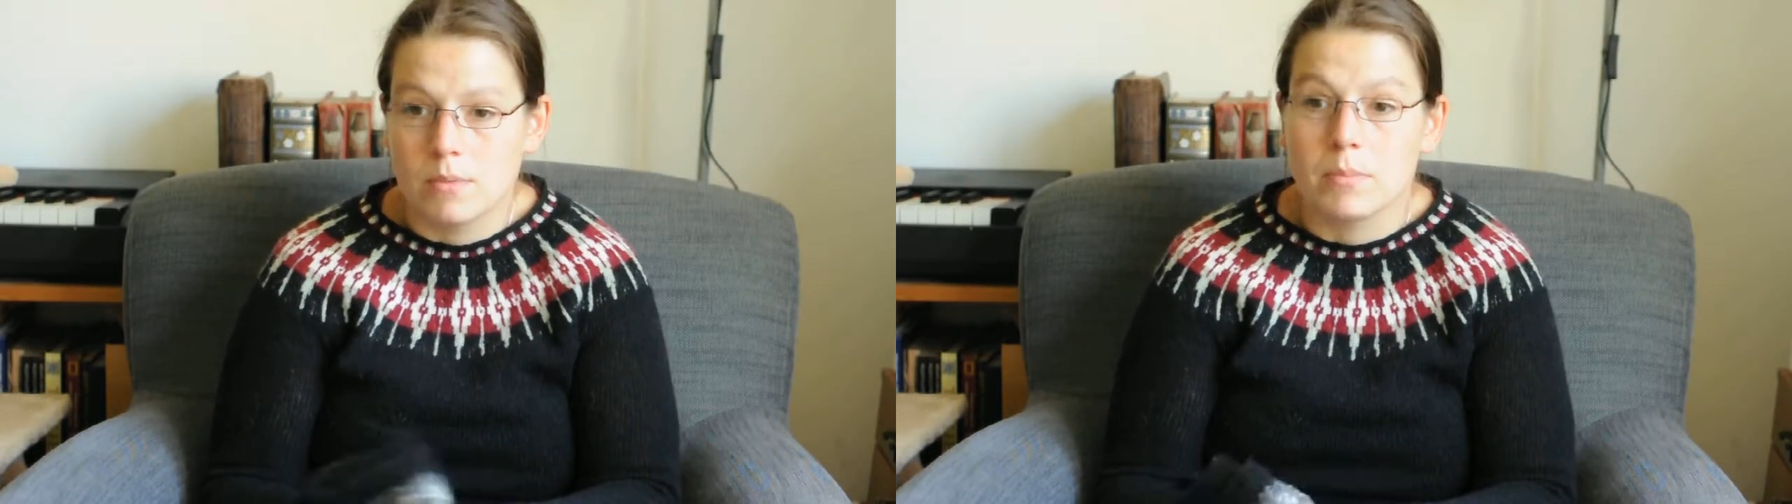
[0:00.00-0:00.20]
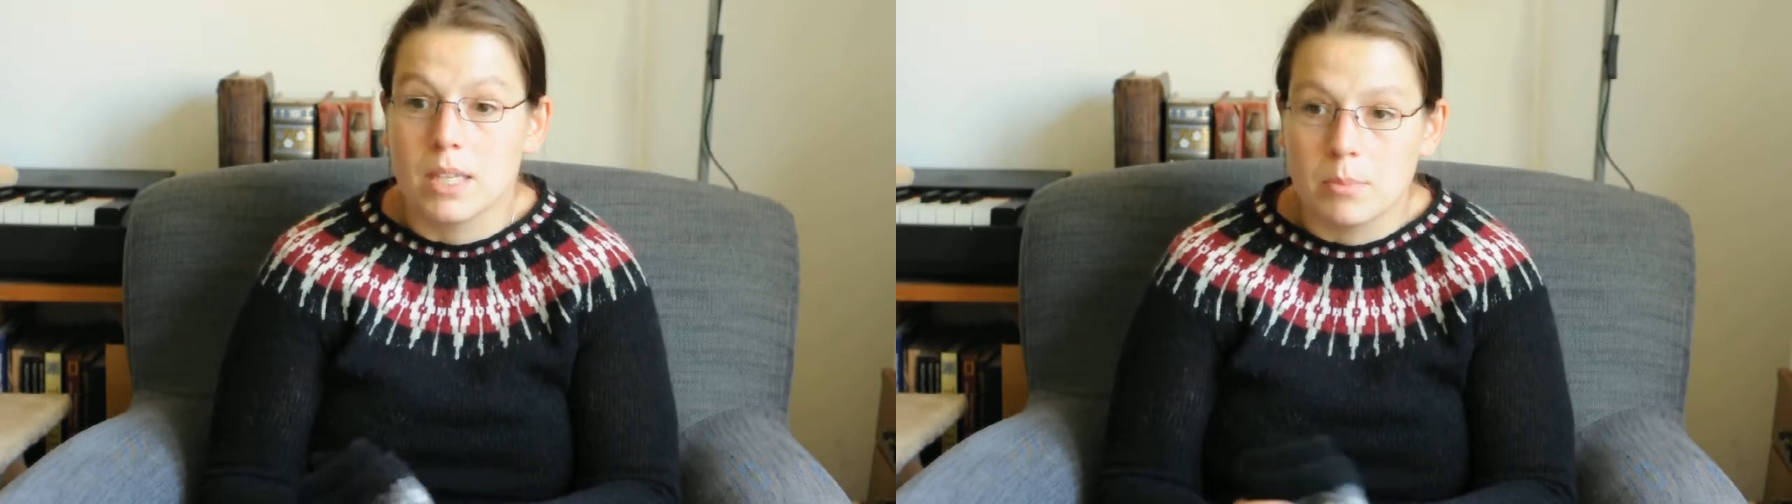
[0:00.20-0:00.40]

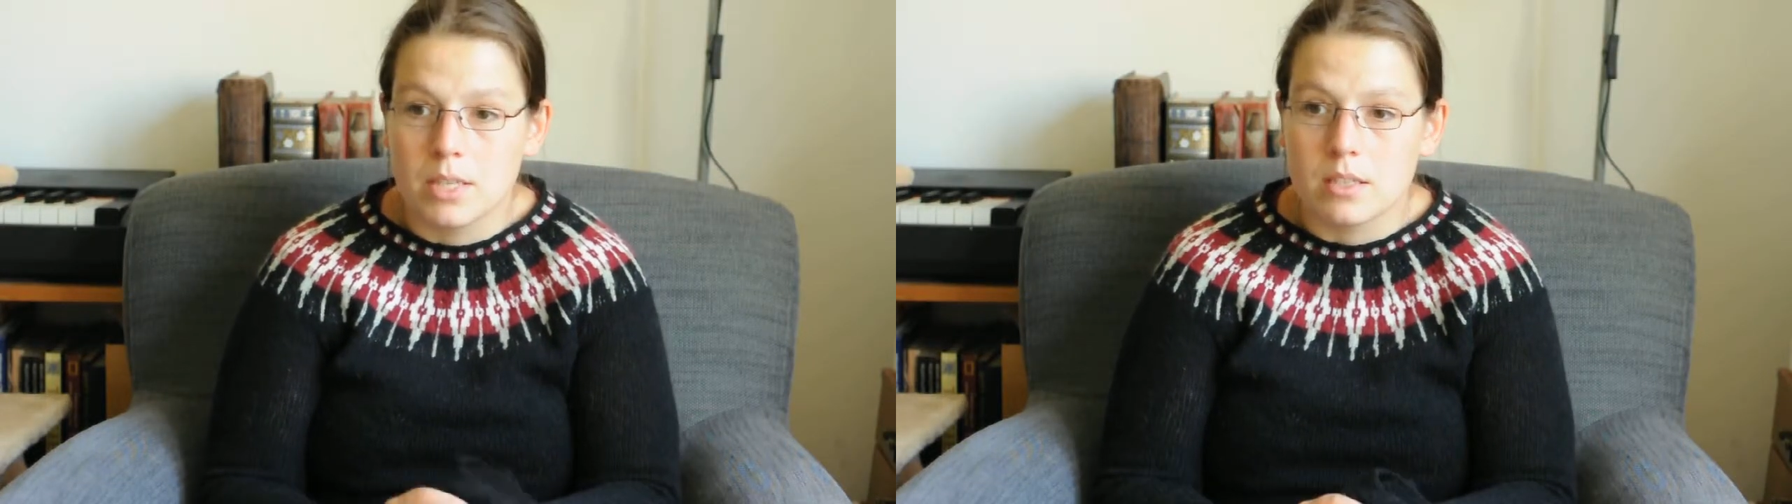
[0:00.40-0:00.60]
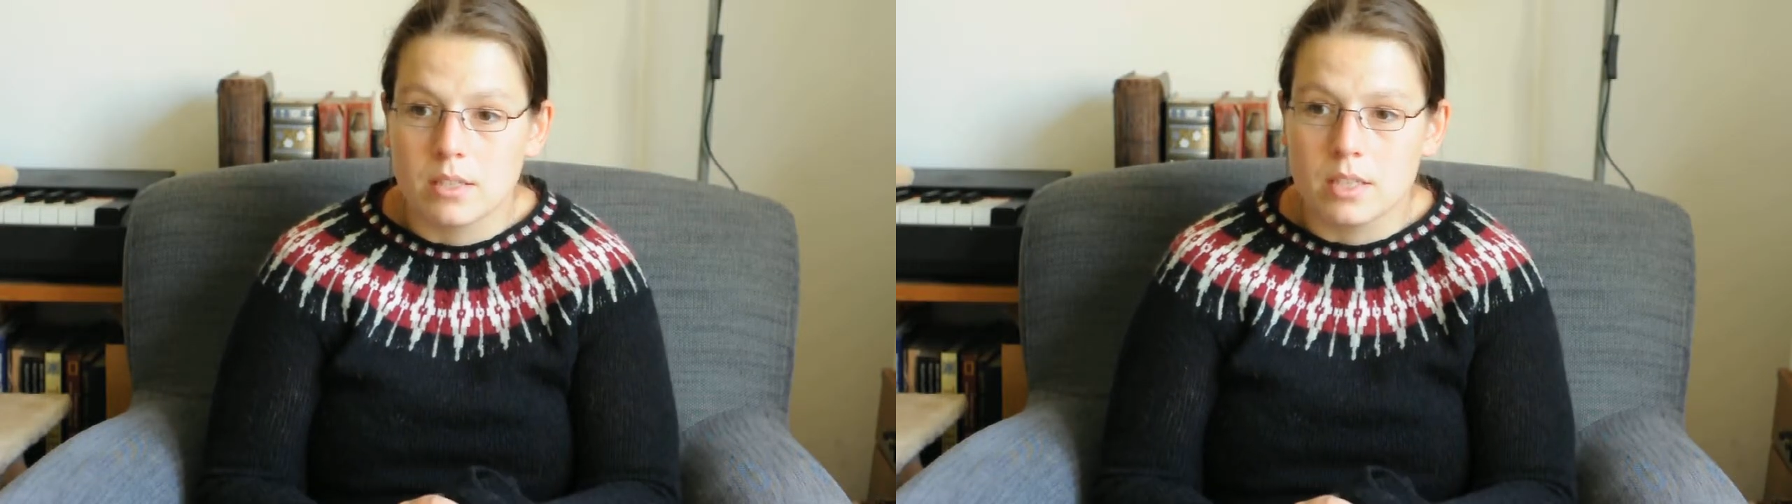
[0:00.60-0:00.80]

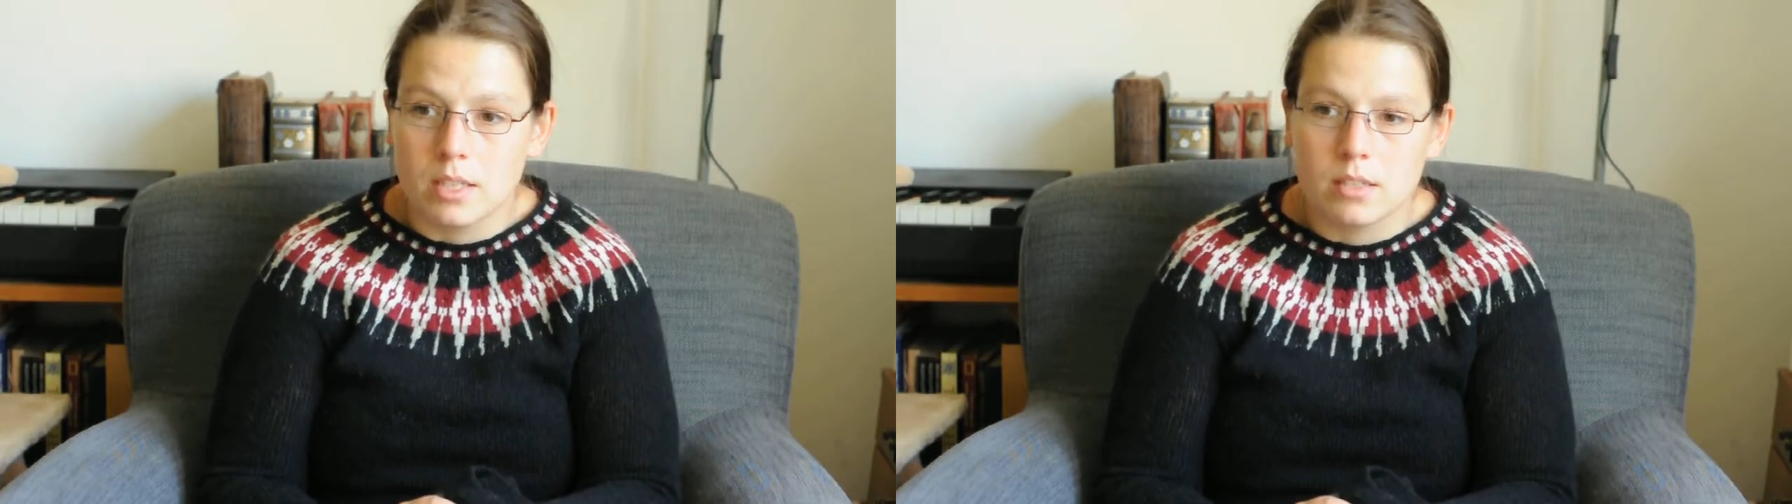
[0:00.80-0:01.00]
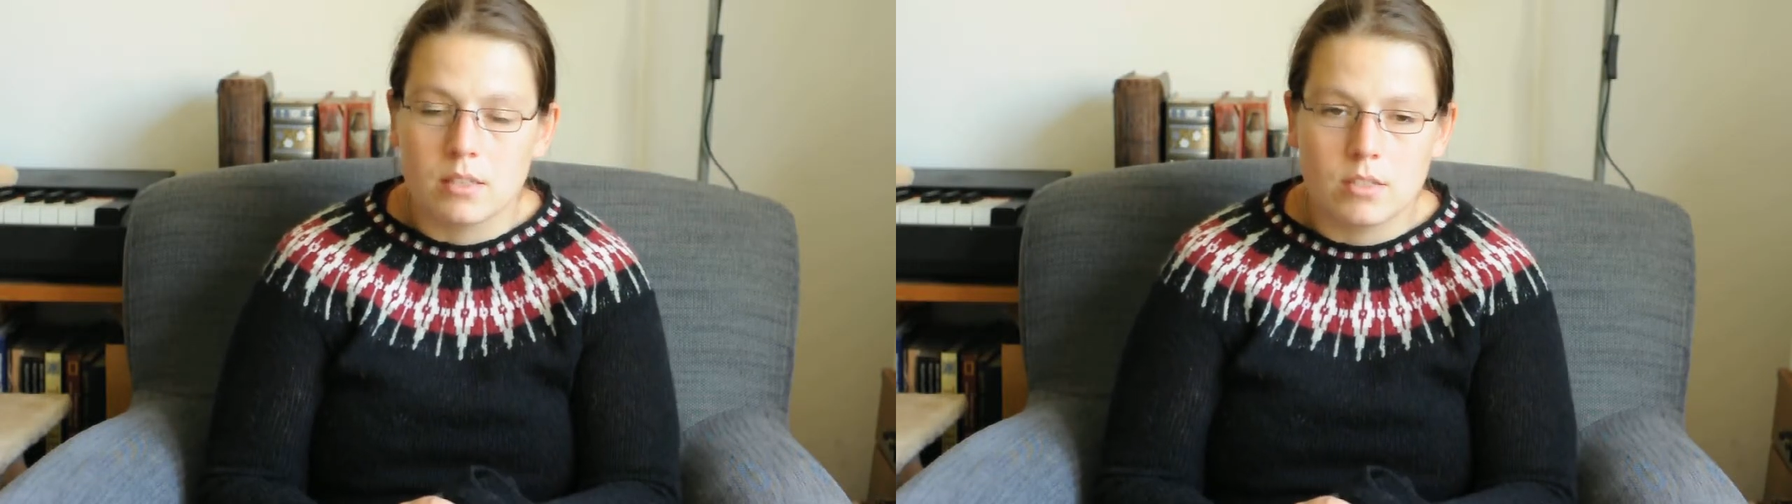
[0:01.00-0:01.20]
millimeter needles